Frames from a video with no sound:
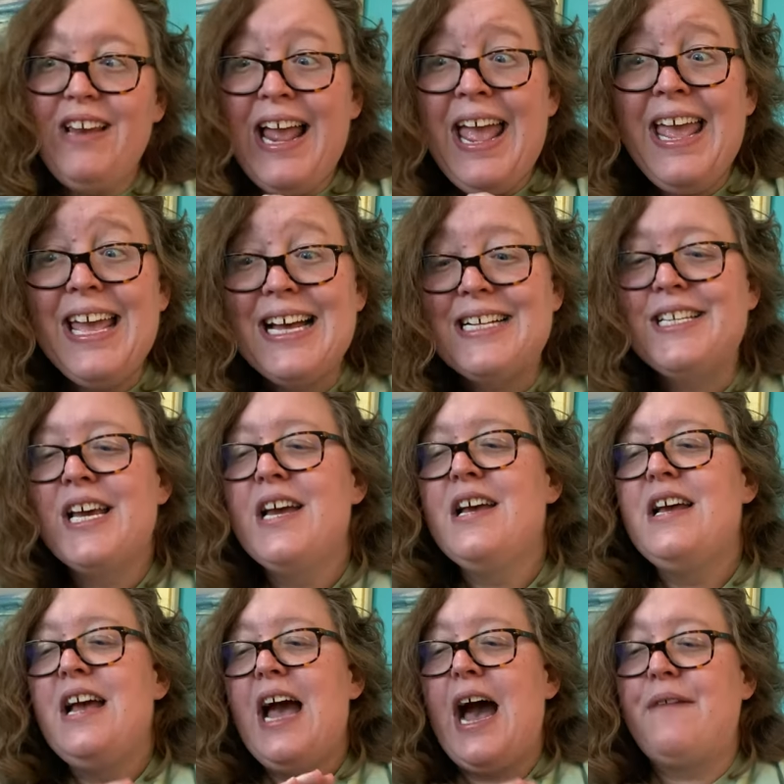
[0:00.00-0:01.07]
And
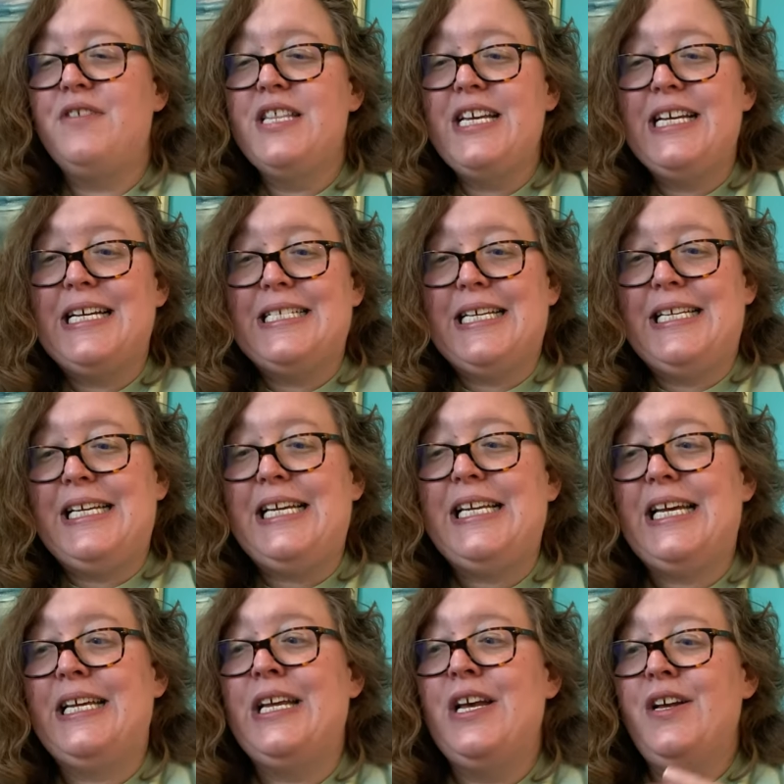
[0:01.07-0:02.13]
after they get done
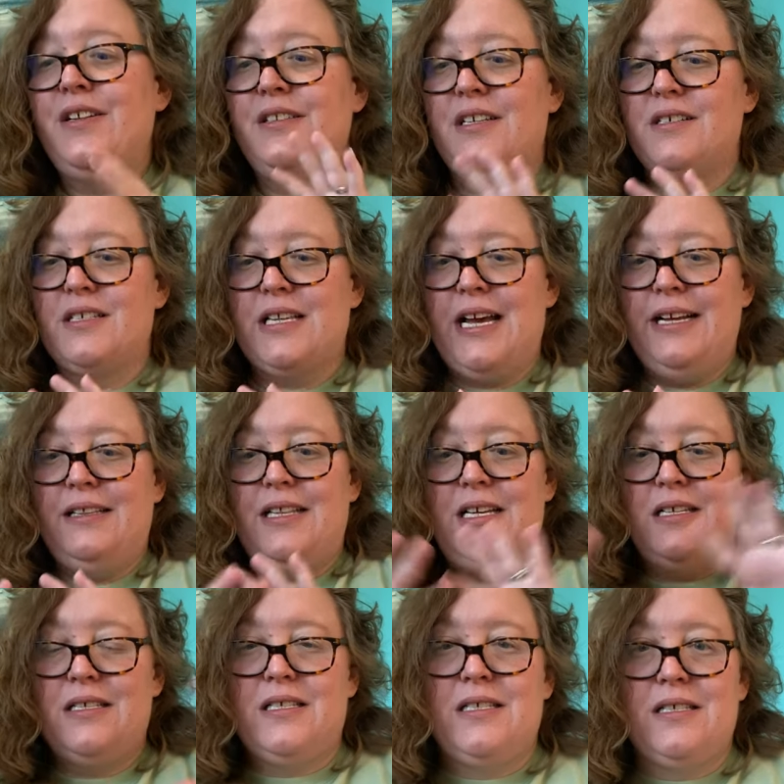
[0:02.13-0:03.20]
eating, there's like
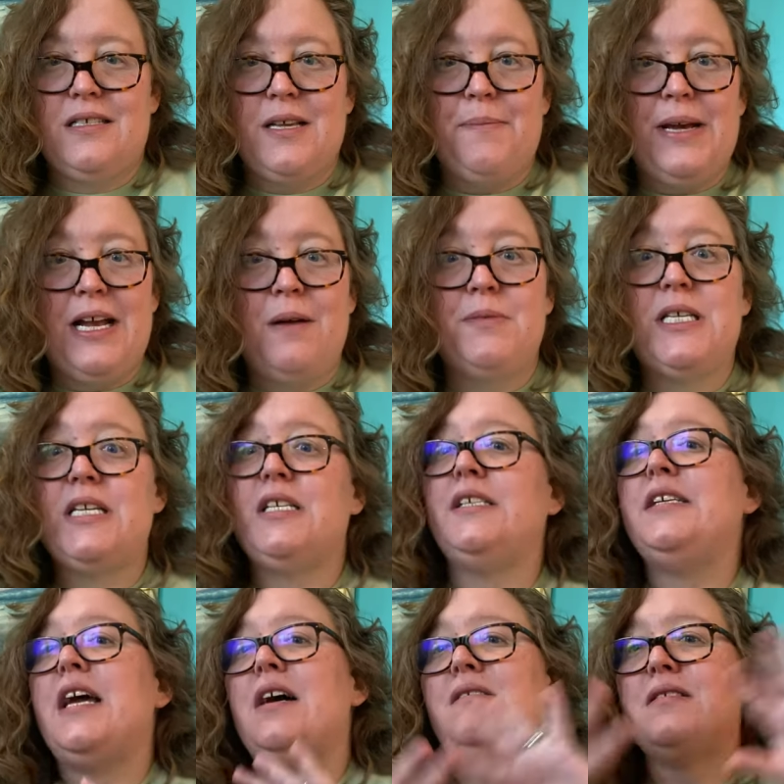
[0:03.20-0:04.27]
this, somebody comes in
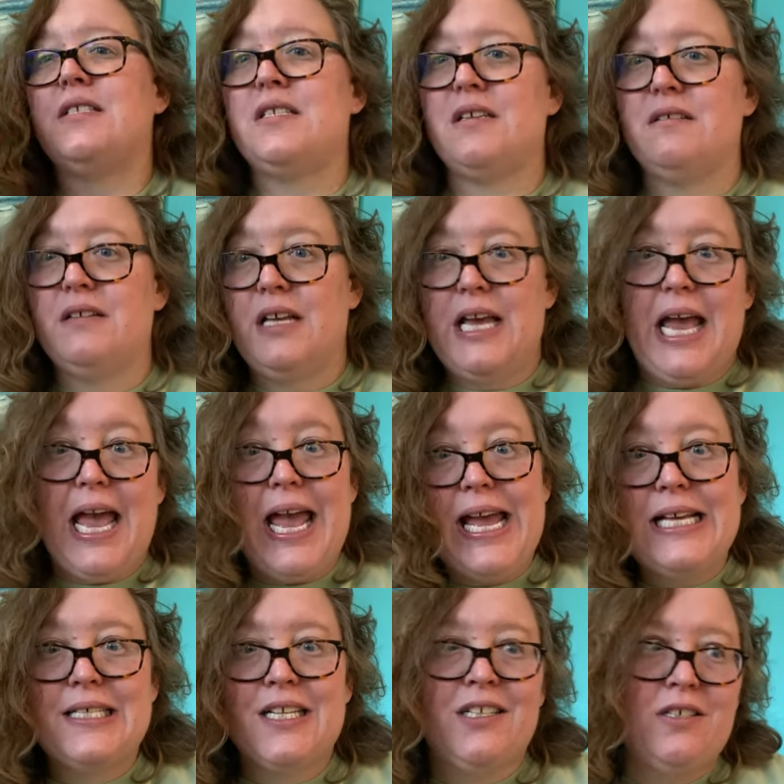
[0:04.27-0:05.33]
and yells, "Hey,
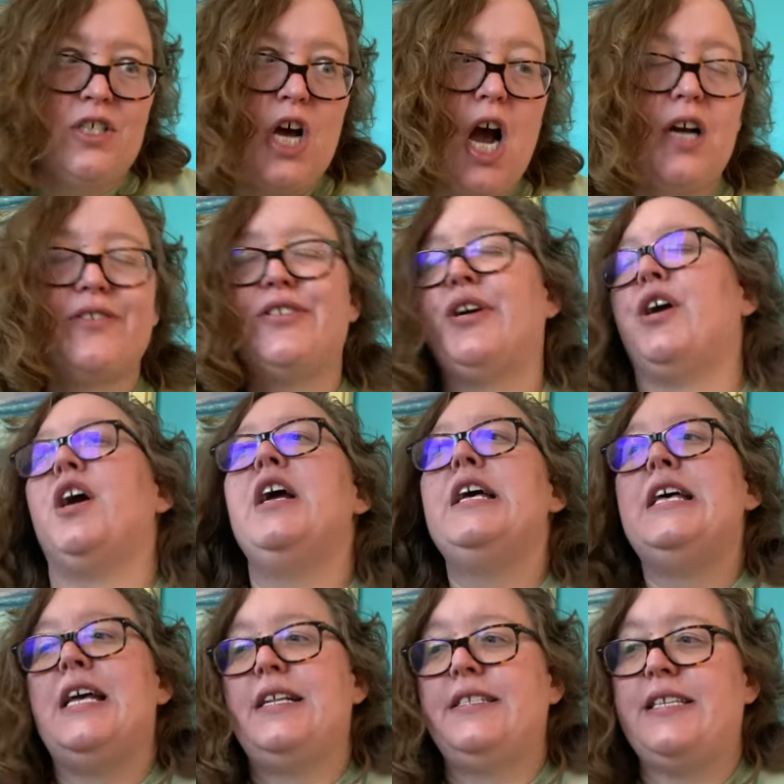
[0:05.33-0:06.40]
is there a doctor?"
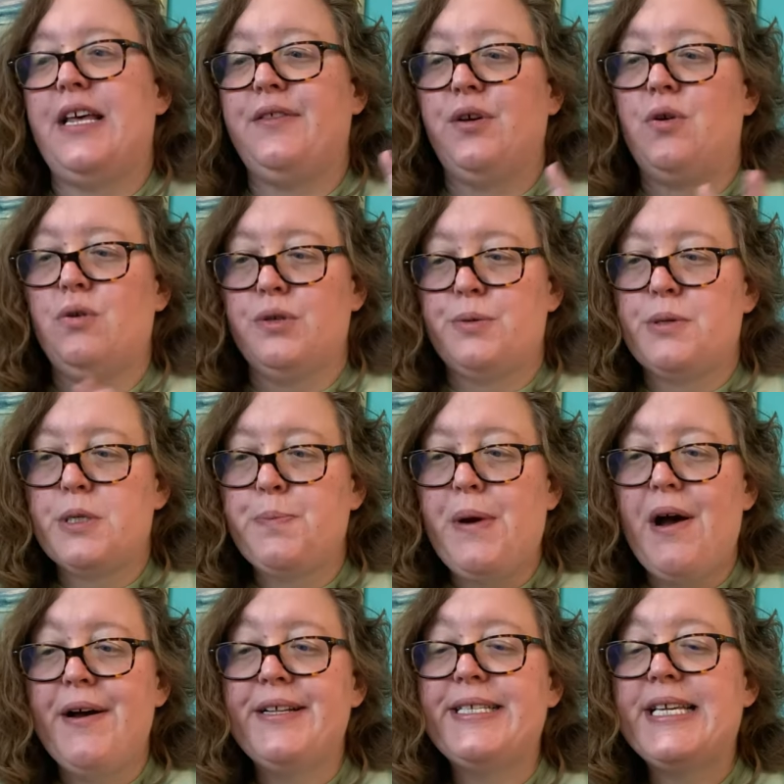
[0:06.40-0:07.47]
And Seth, of course,
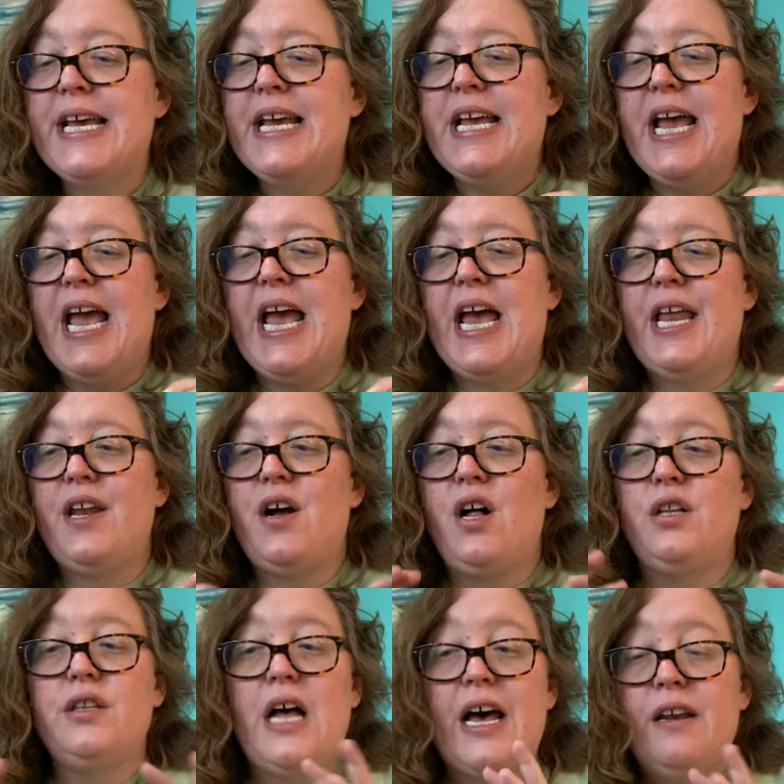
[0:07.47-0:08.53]
responds. And a
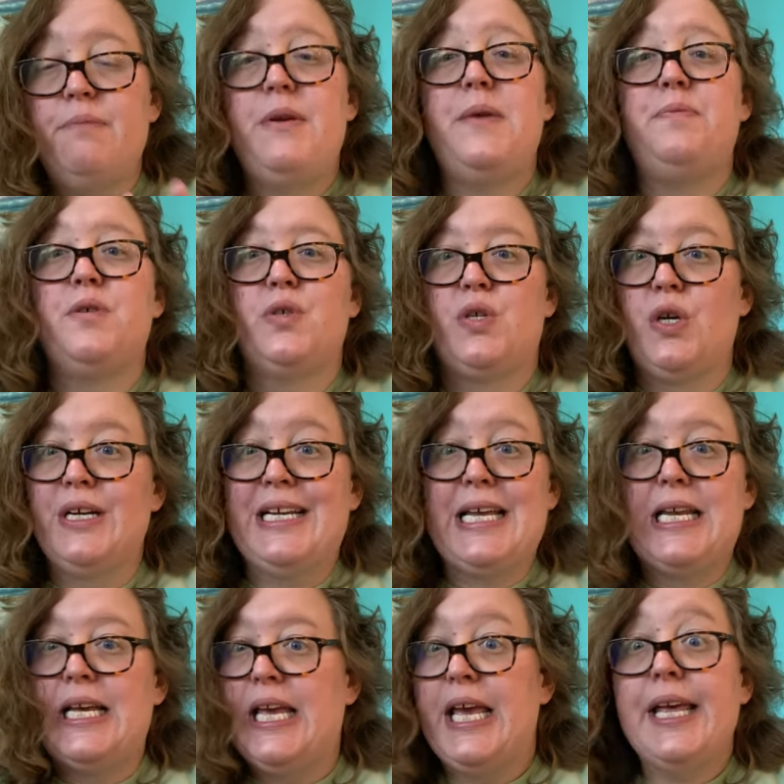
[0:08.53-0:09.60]
lot of people start
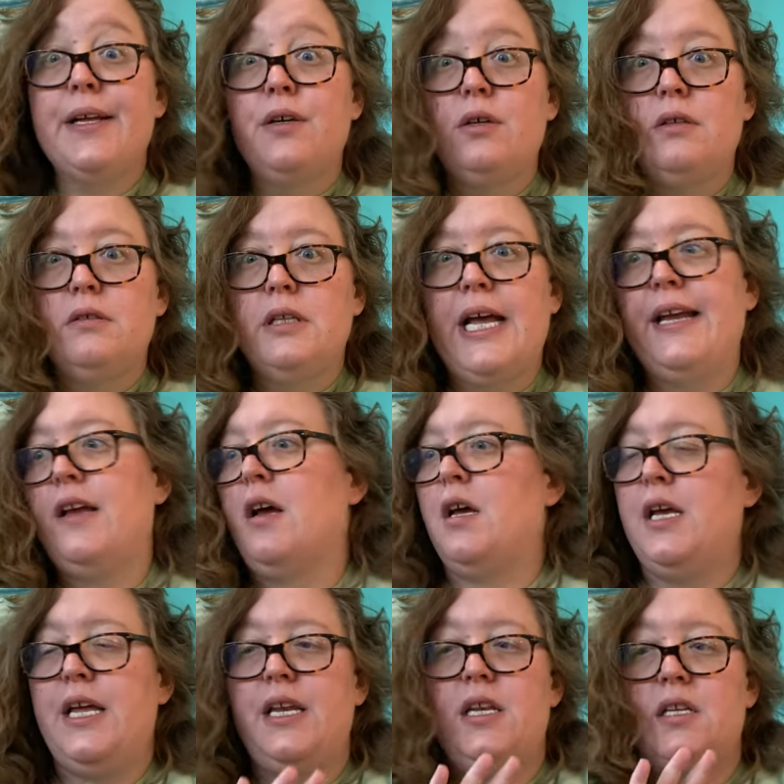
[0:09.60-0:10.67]
getting ill, like
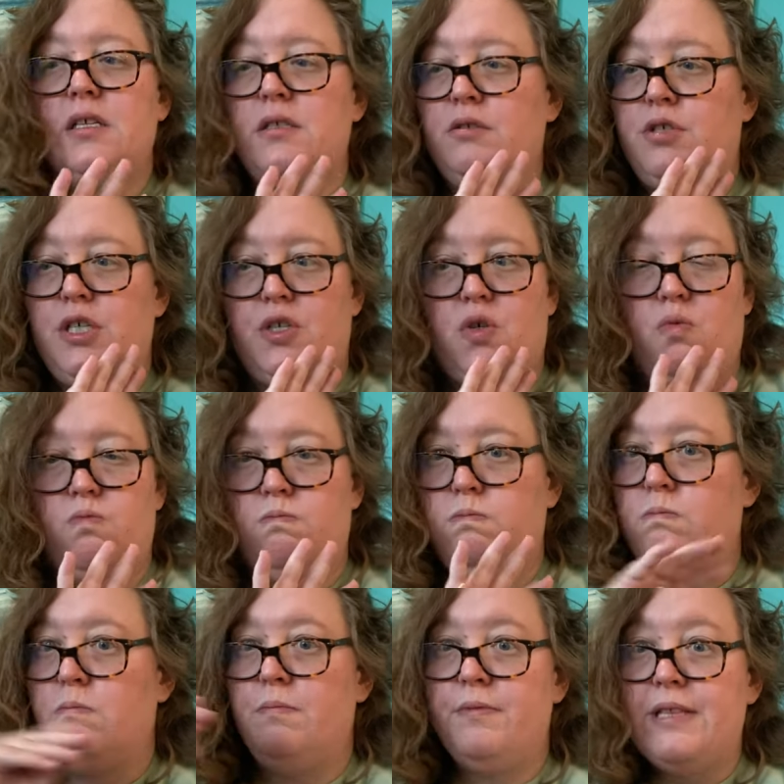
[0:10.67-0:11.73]
in just
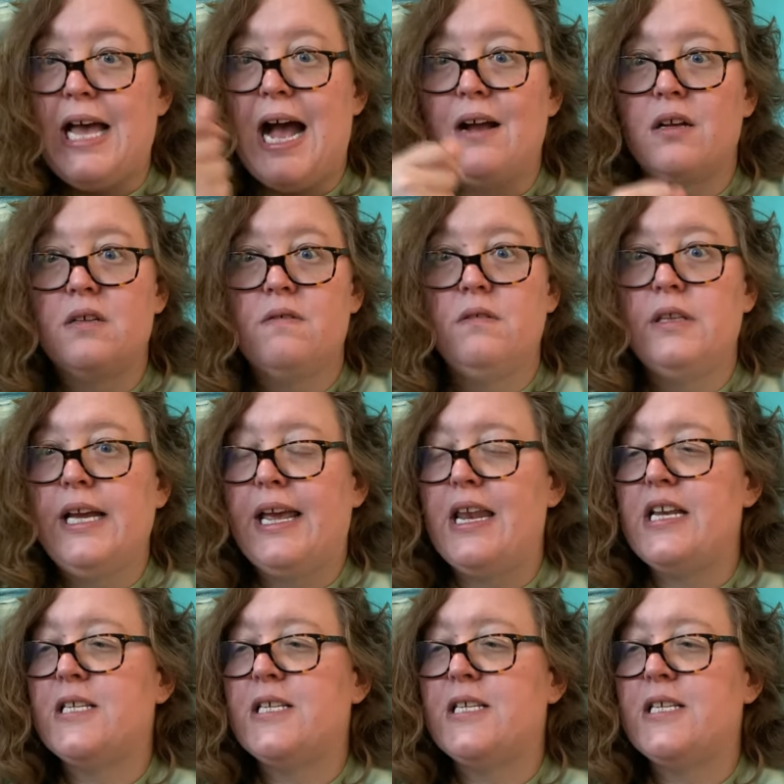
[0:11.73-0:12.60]
that lickety